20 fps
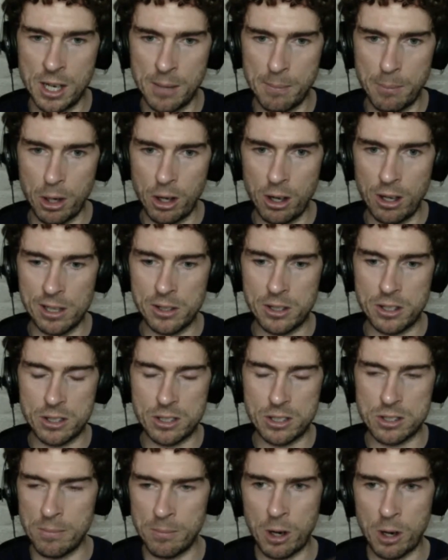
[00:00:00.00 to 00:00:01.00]
But
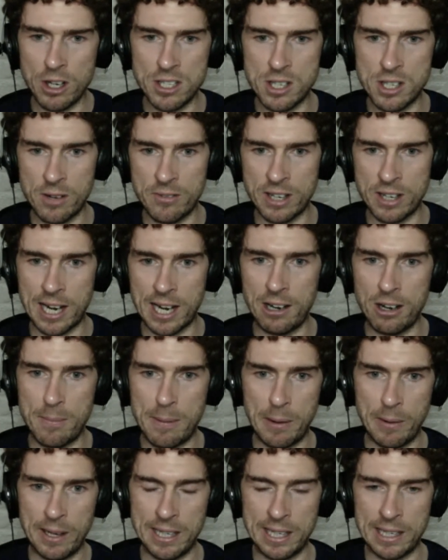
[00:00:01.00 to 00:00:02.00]
some guys don't even care
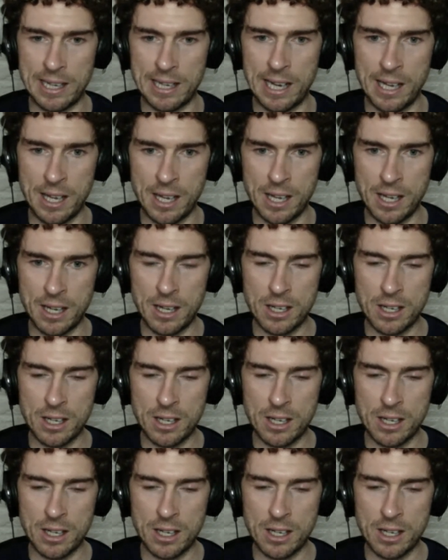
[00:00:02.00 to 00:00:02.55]
about any of that.